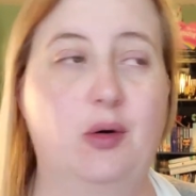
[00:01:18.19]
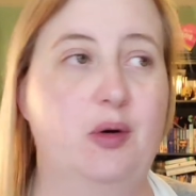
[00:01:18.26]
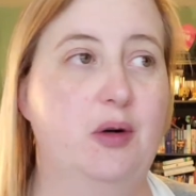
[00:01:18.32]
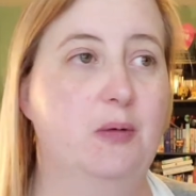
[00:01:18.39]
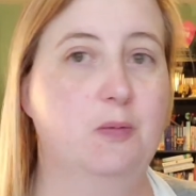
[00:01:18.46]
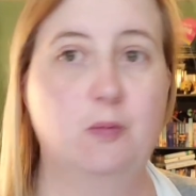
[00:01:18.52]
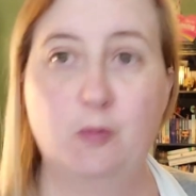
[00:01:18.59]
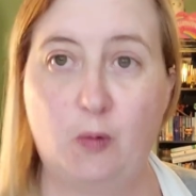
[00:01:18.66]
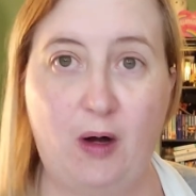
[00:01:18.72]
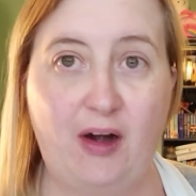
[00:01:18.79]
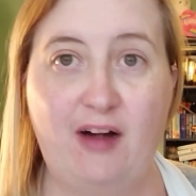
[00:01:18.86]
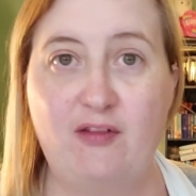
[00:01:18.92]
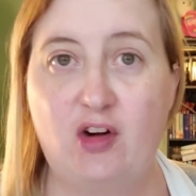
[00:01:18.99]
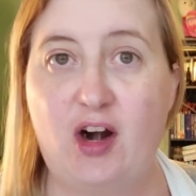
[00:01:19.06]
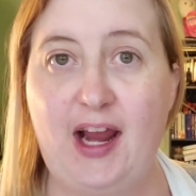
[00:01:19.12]
Or
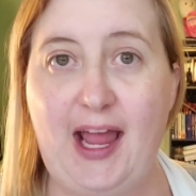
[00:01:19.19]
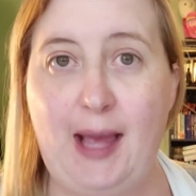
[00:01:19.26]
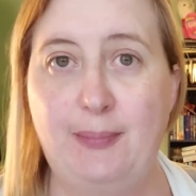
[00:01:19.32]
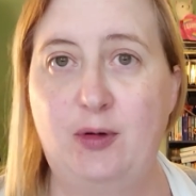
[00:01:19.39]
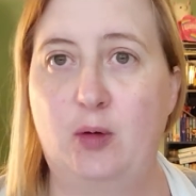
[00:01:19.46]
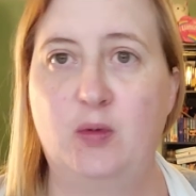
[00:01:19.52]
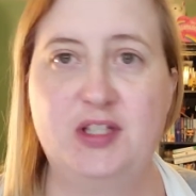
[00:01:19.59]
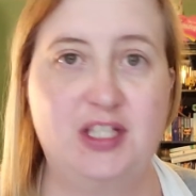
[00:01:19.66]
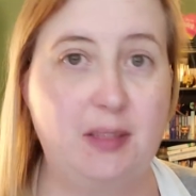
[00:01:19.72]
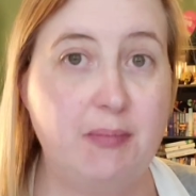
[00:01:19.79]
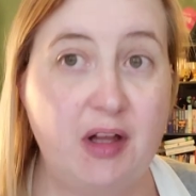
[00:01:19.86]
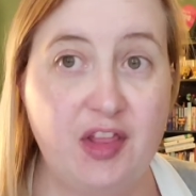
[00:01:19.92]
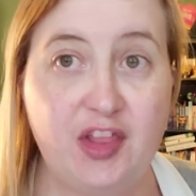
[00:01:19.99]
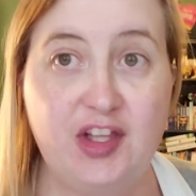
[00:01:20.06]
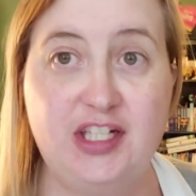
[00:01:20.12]
wherever I had, or was it a
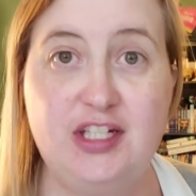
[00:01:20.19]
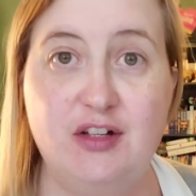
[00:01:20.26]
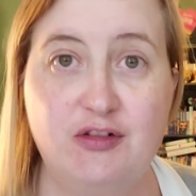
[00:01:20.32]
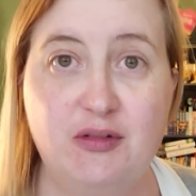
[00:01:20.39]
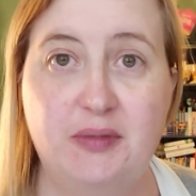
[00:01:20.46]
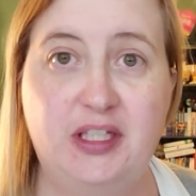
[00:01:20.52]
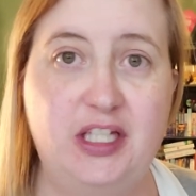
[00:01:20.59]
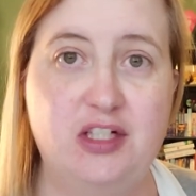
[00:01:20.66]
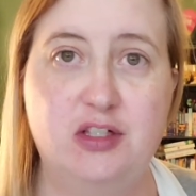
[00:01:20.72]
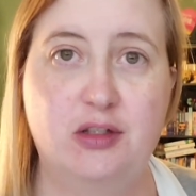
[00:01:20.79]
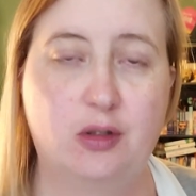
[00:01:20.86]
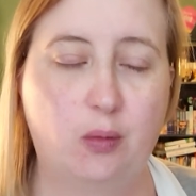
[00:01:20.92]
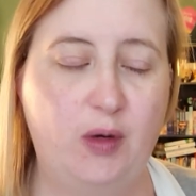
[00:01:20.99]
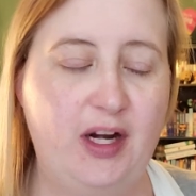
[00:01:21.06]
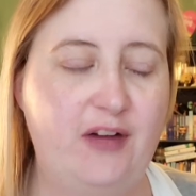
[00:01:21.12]
monthly deal from Kindle
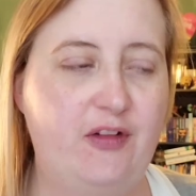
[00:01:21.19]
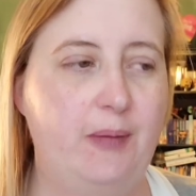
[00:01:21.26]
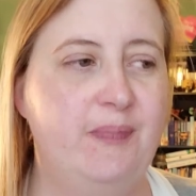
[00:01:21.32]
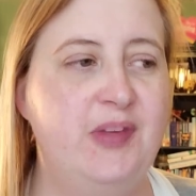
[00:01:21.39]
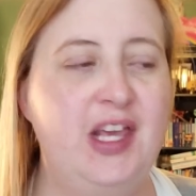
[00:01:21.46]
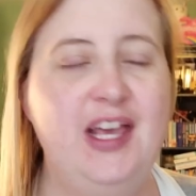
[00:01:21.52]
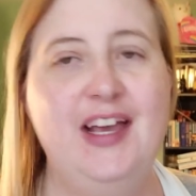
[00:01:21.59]
or whatever?